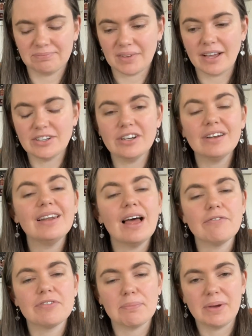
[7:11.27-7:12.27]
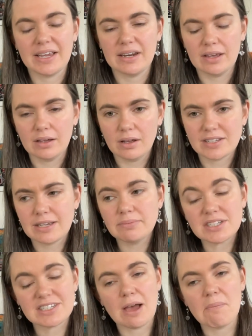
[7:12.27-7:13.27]
I don't love the beading. I seem
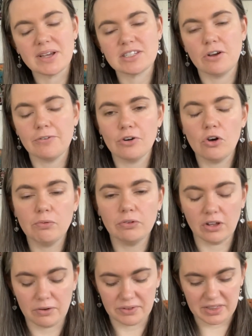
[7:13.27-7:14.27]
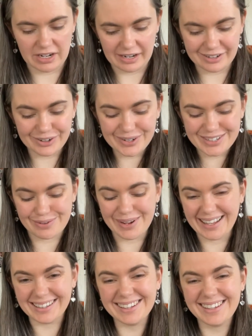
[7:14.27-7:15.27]
to stab myself an awful lot with the needle as
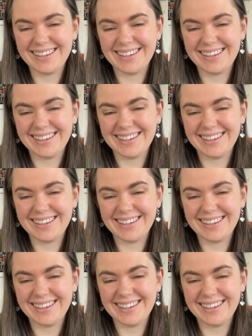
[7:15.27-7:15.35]
well.